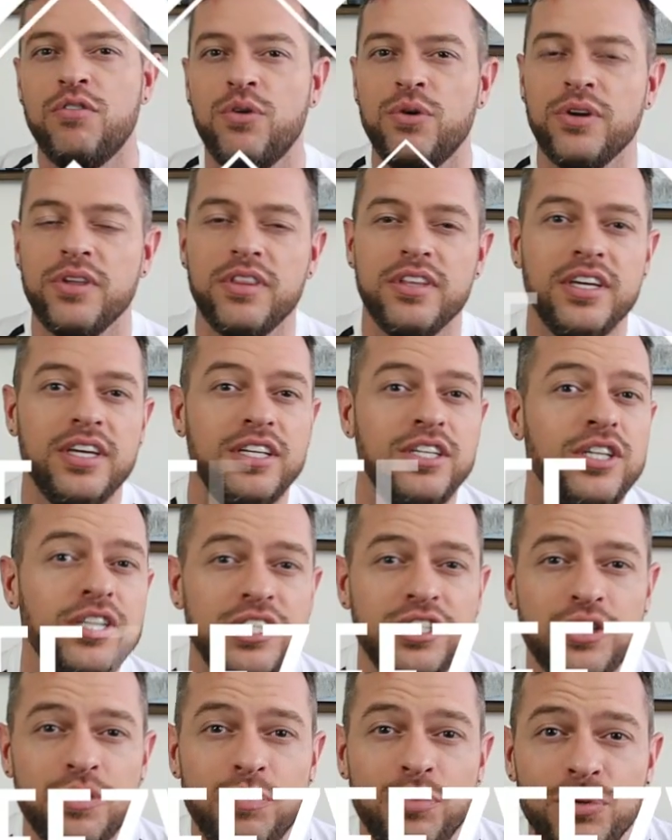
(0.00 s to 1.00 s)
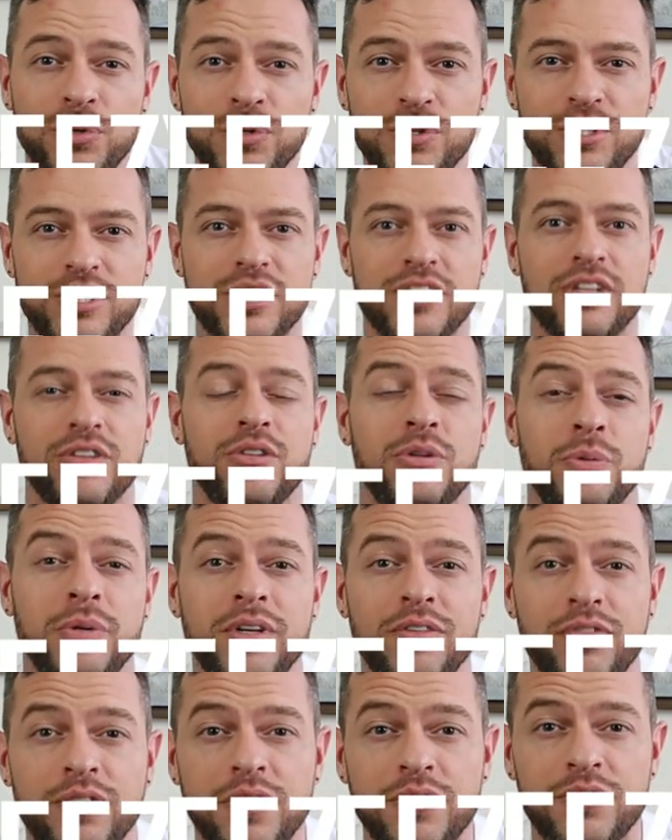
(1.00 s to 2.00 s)
for the Yeezy Boost
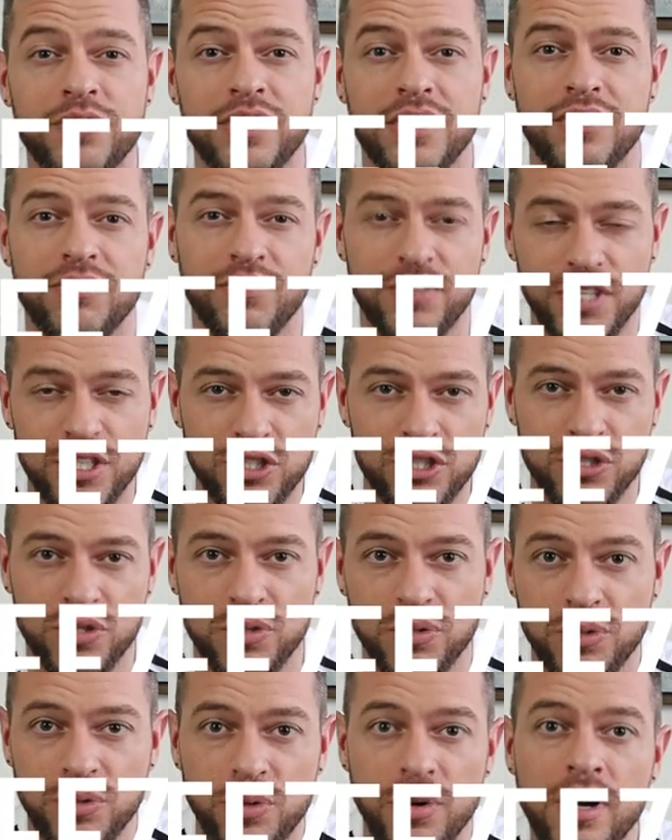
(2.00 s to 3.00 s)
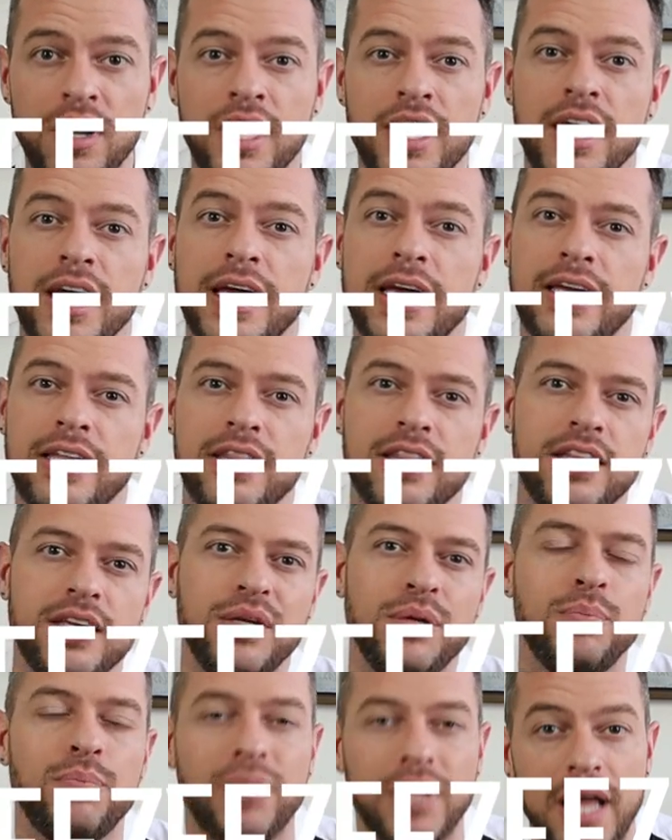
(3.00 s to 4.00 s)
350 V2 in
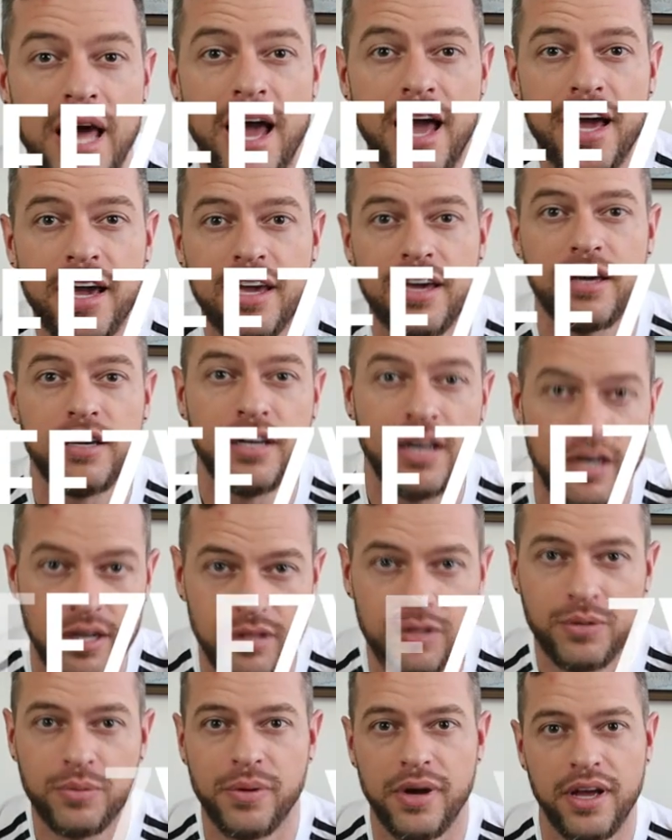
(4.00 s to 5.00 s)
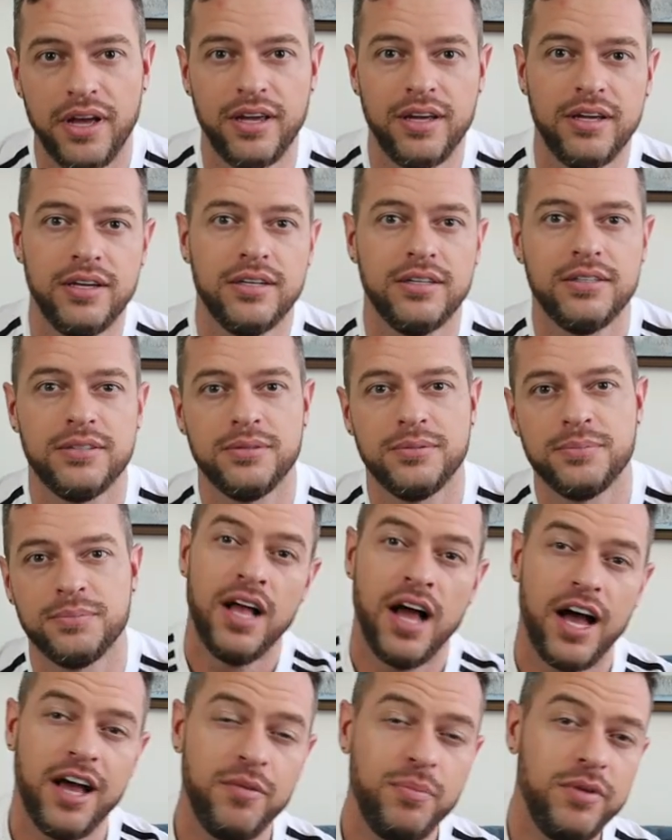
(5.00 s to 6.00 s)
the black colorway.
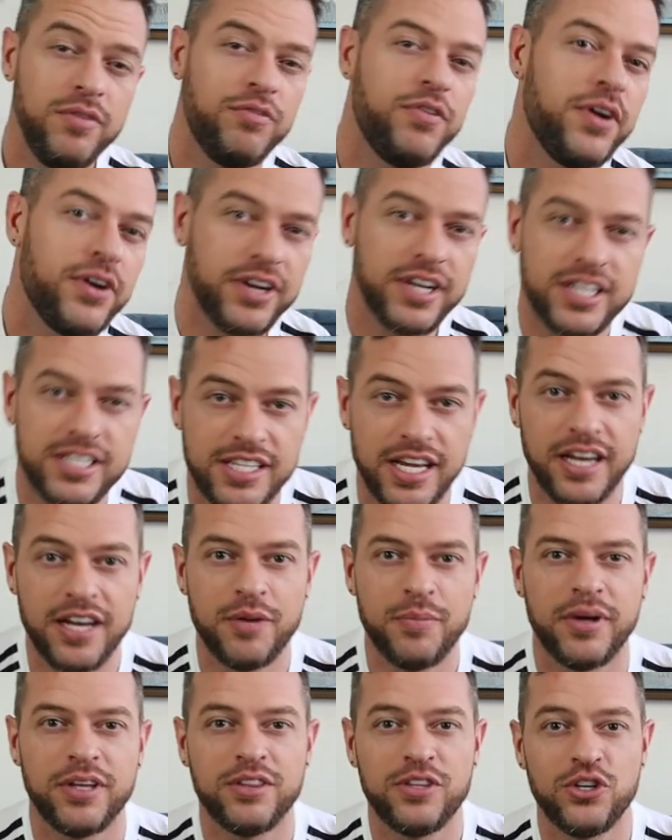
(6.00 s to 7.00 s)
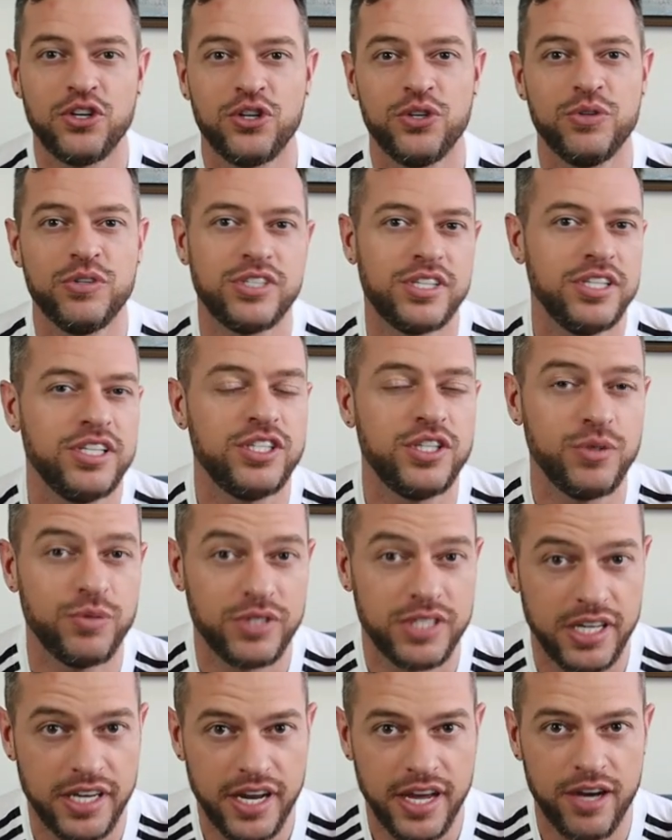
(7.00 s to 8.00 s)
I've been very excited about this shoe since it
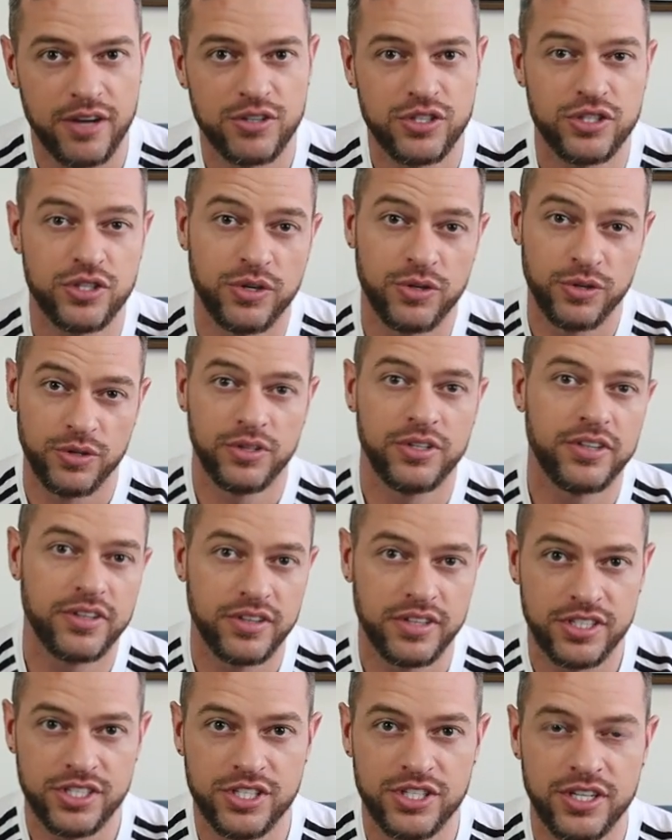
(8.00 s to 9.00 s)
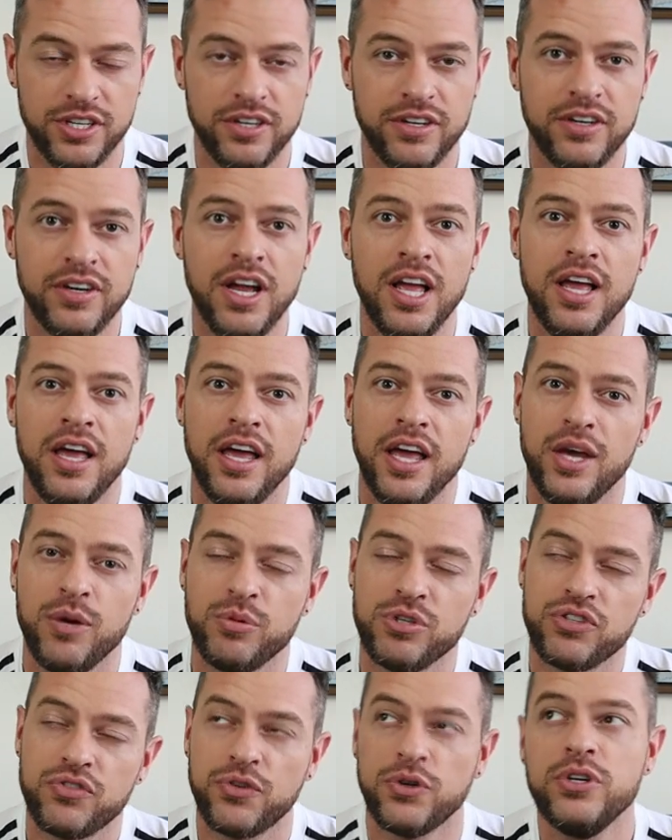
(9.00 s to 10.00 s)
was announced earlier this year. It
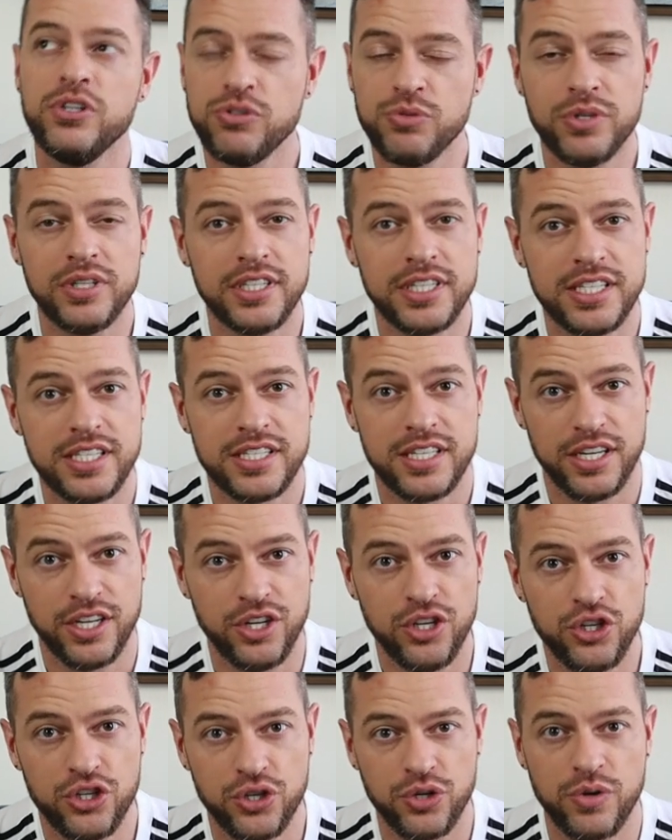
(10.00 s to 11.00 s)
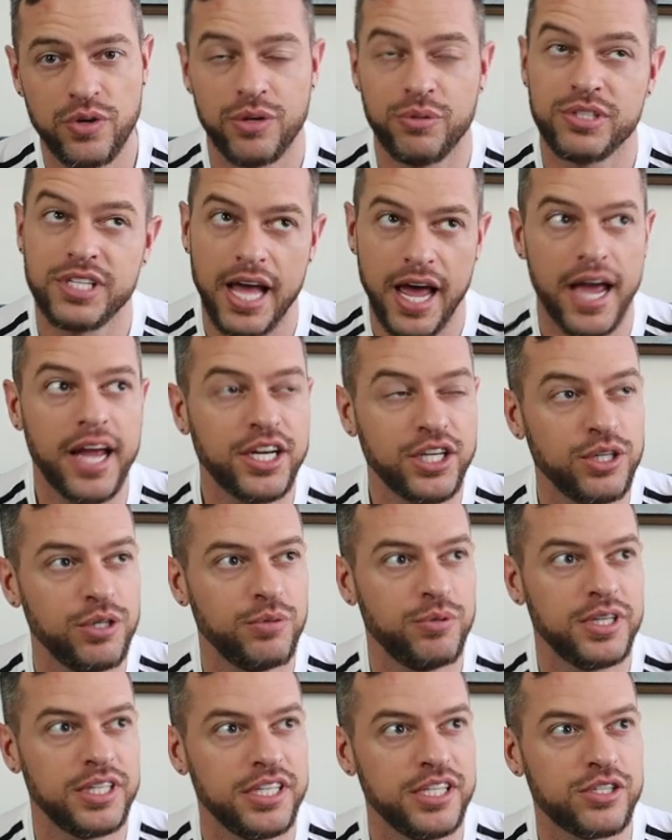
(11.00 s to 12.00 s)
was first released in June. It was
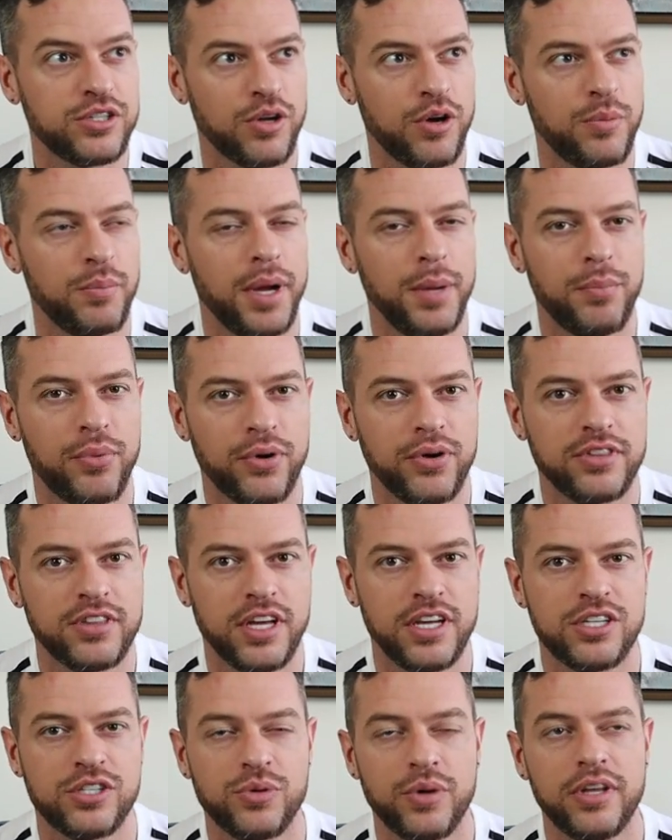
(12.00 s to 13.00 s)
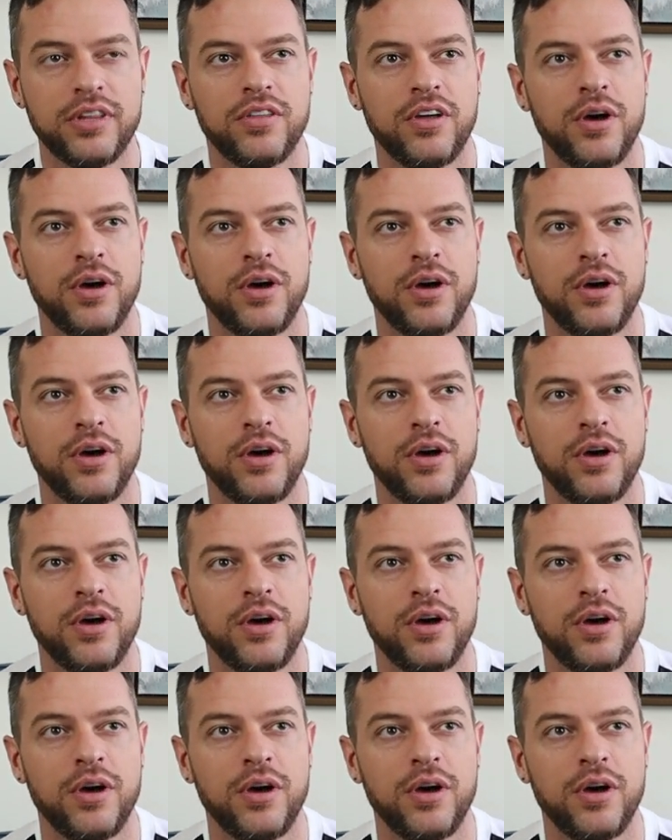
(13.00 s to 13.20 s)
actually released on my birthday, so I